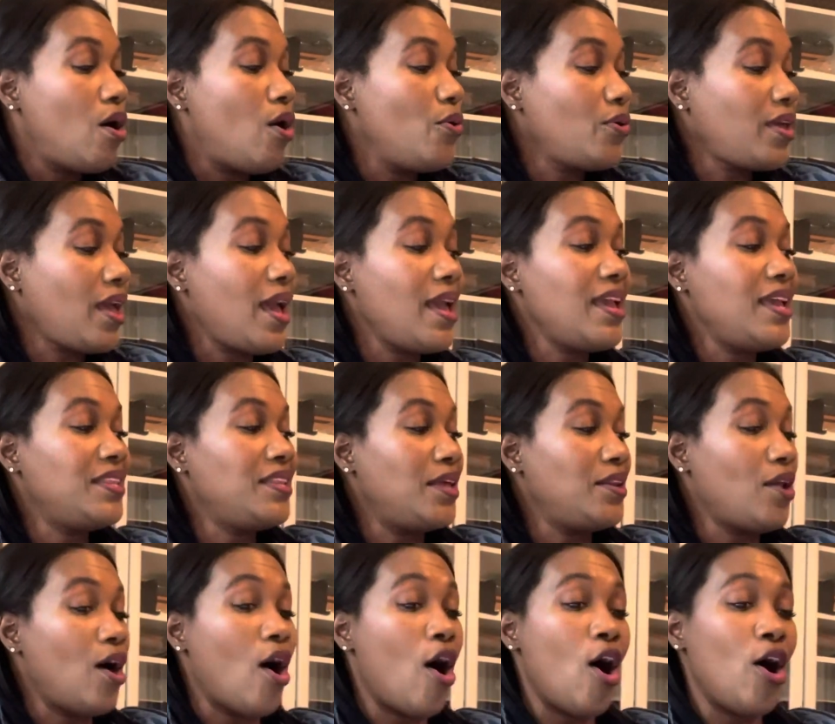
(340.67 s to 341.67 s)
Okay, and
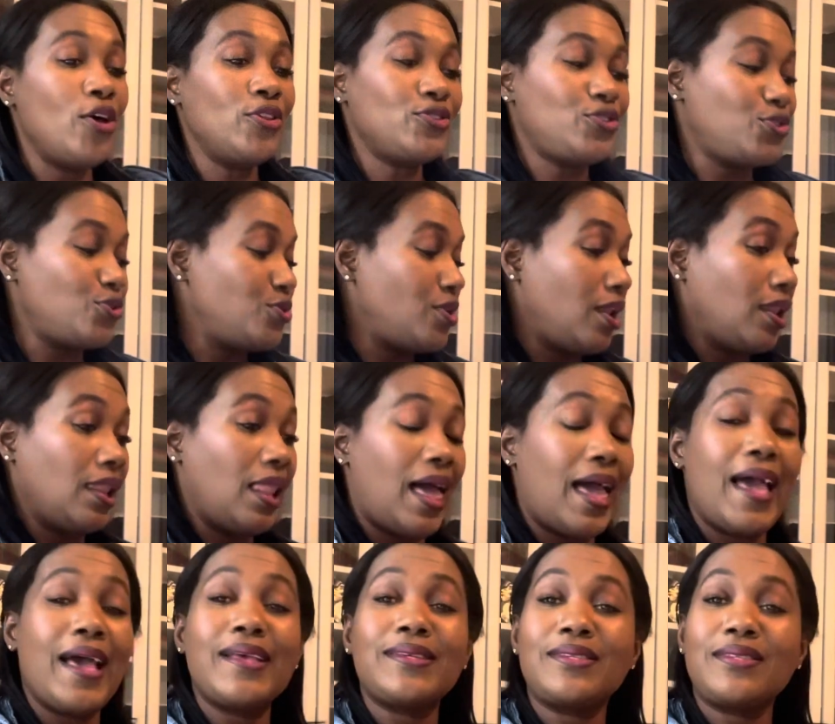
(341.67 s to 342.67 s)
then on to the
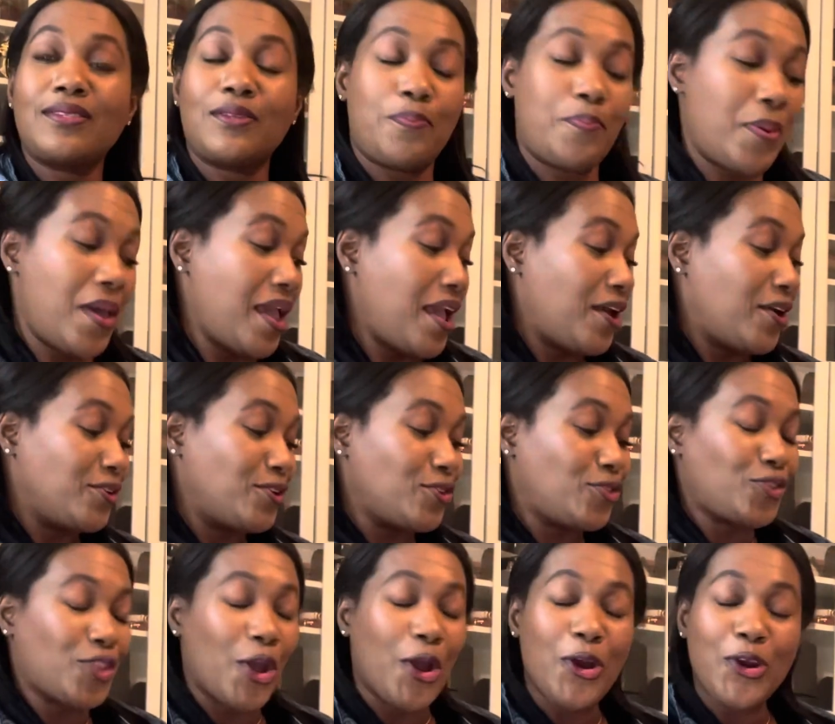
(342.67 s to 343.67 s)
last pair,
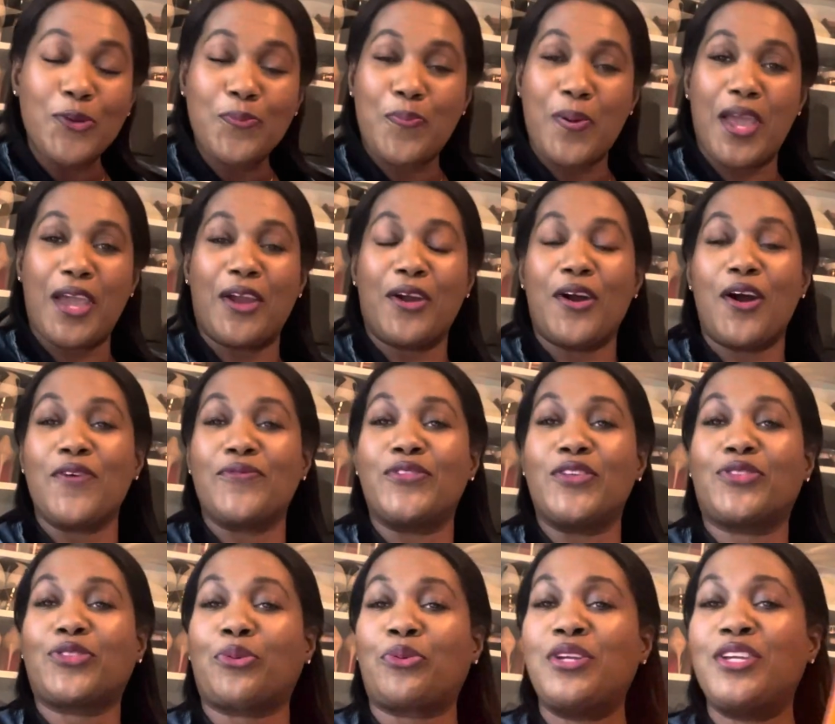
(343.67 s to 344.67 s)
the third pair
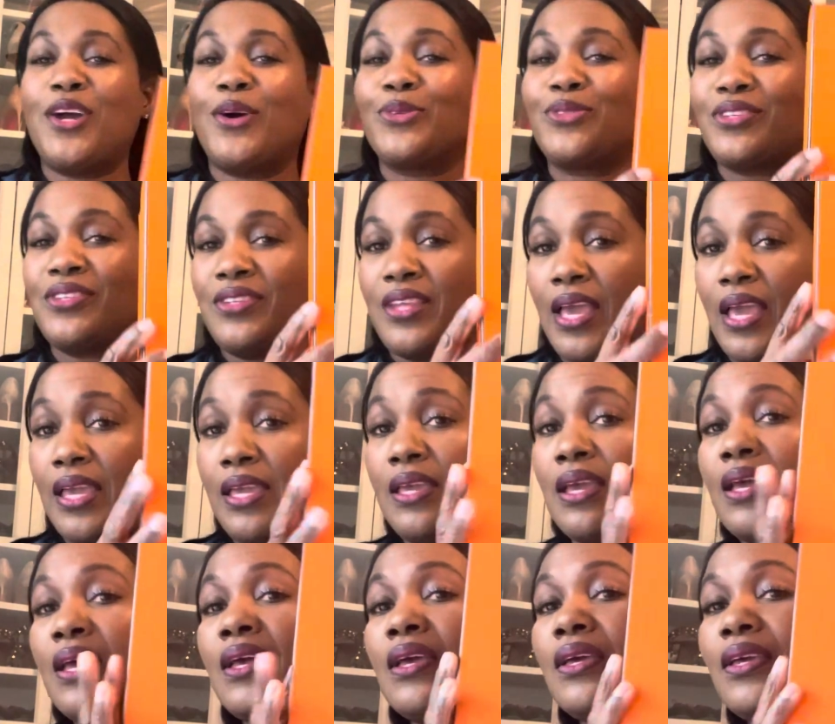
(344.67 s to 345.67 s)
of the trio
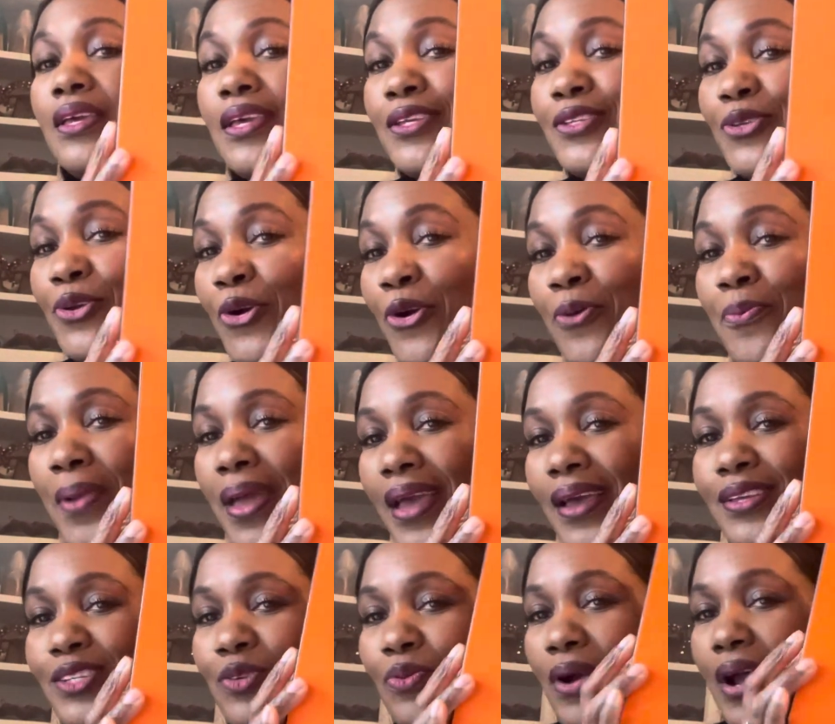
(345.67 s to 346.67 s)
today is
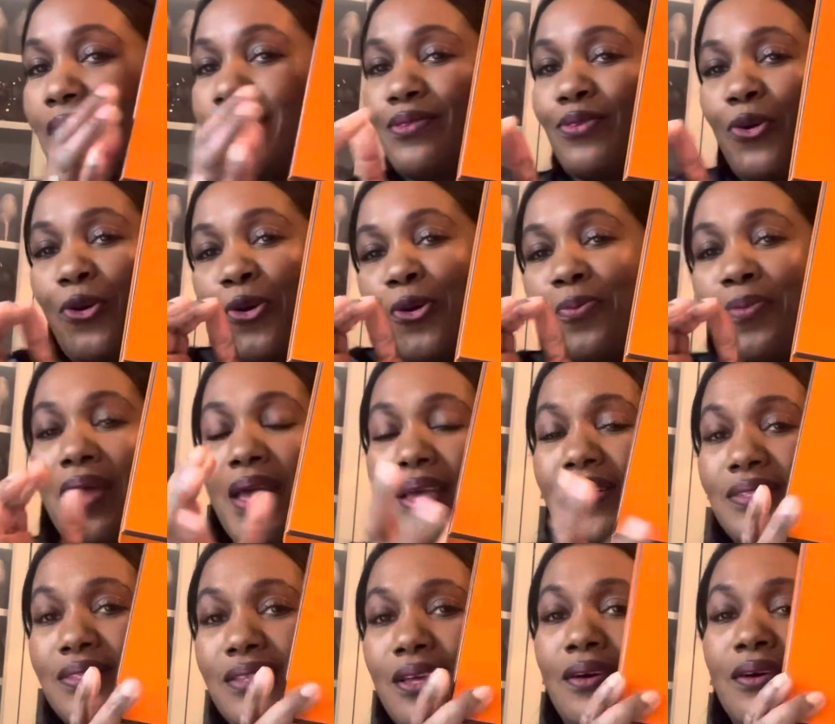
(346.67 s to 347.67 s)
Hermes, right?
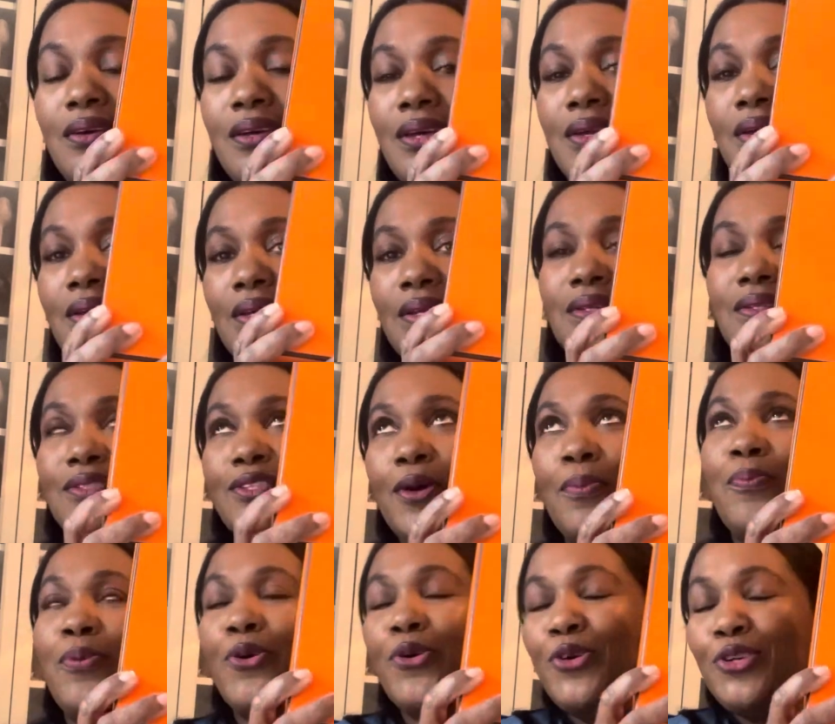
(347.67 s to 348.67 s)
Hermes, the
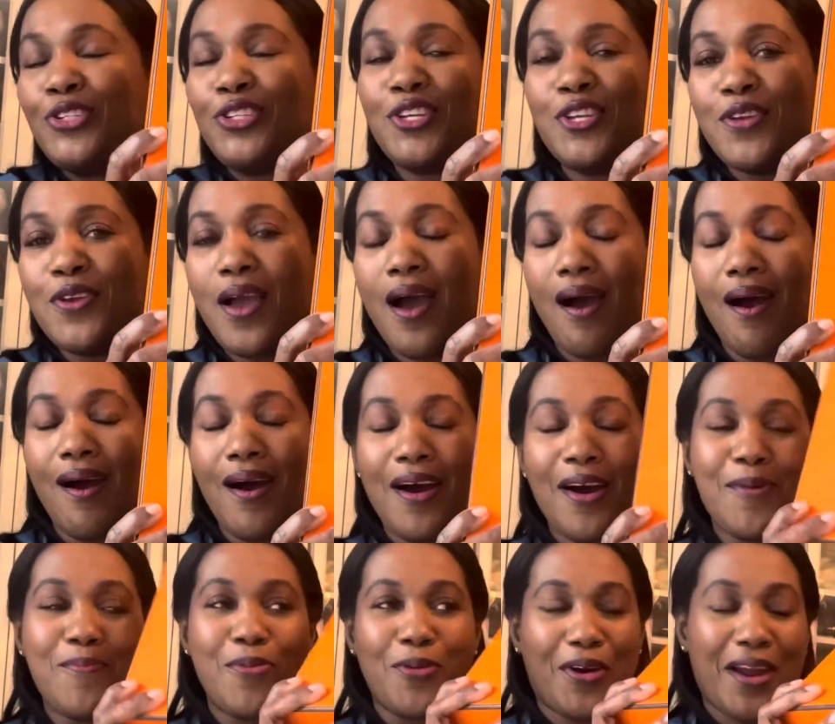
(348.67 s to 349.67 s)
bougie
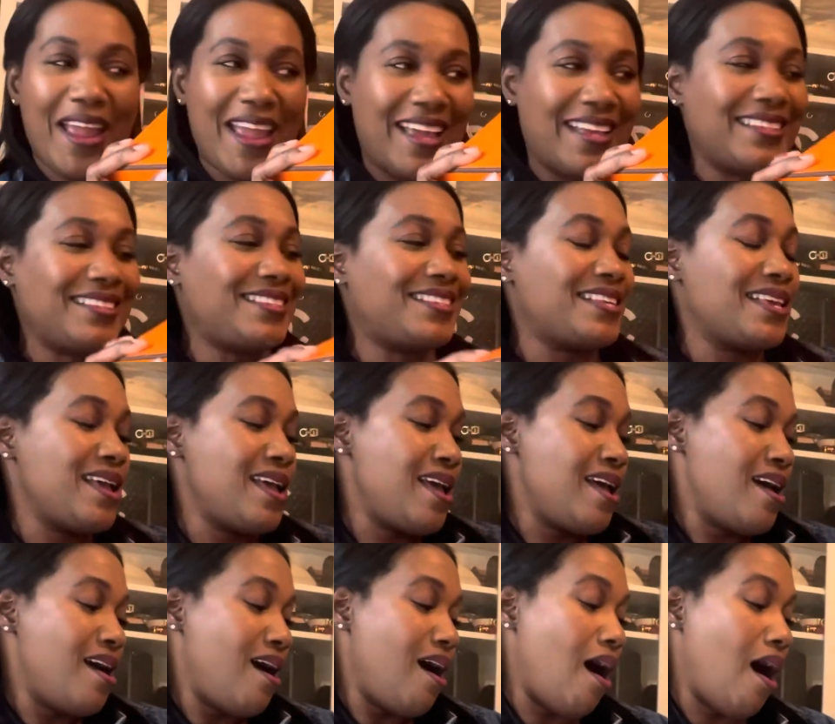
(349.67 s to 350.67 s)
brand.
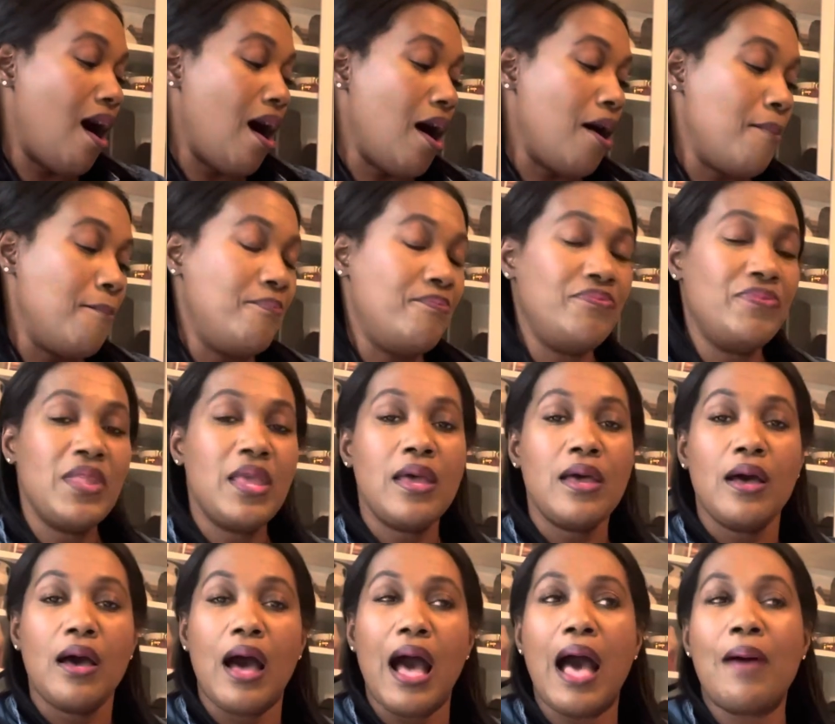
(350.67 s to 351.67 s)
I'm
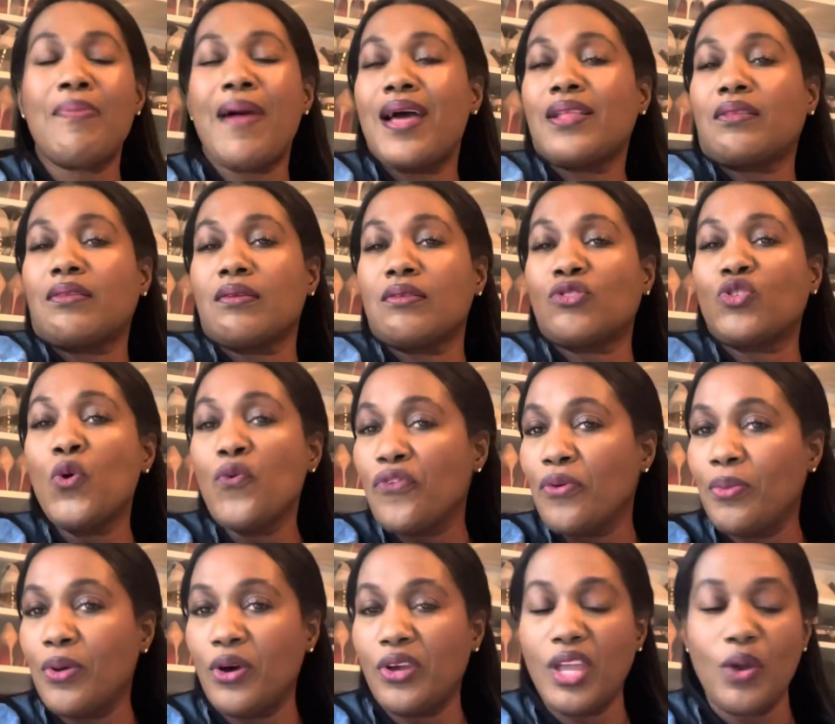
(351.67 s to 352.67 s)
not too
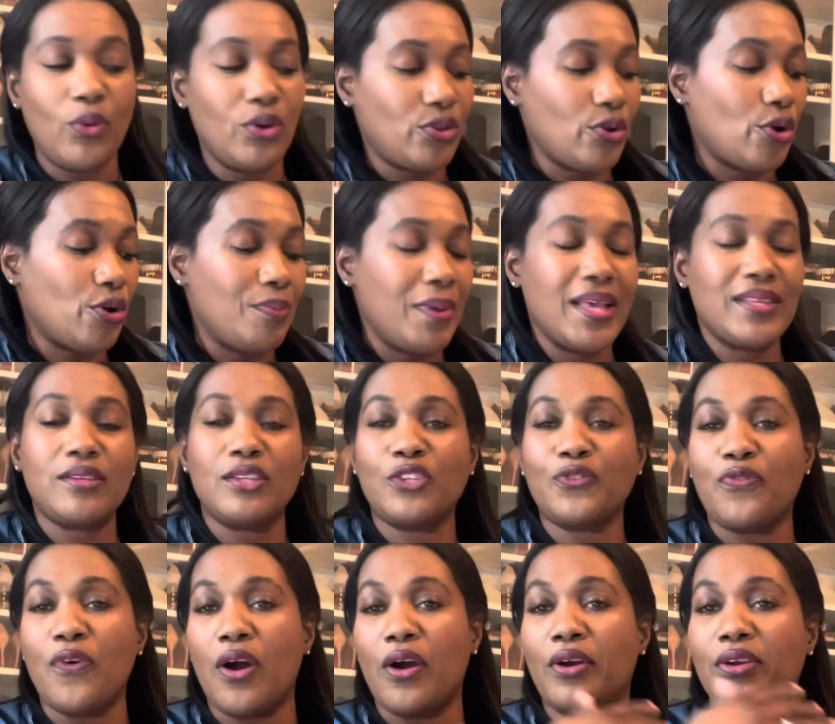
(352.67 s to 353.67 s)
familiar with Hermes
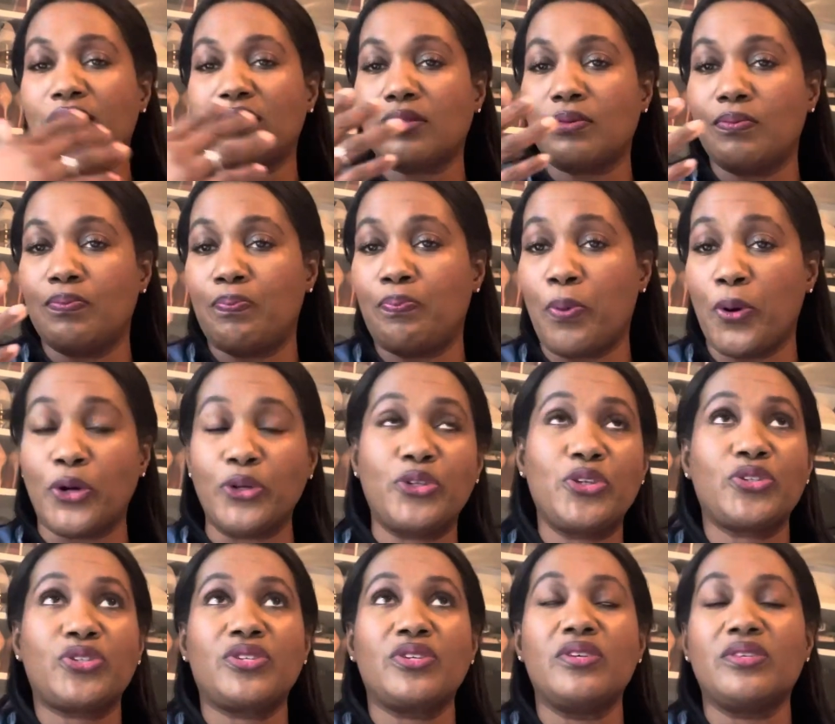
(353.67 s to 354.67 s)
as far as
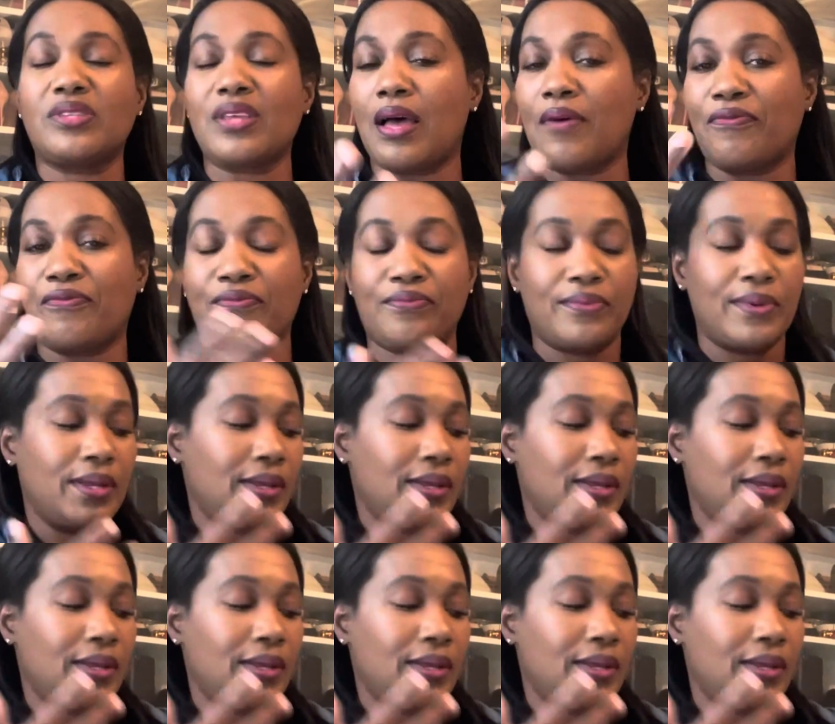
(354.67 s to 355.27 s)
purchases. I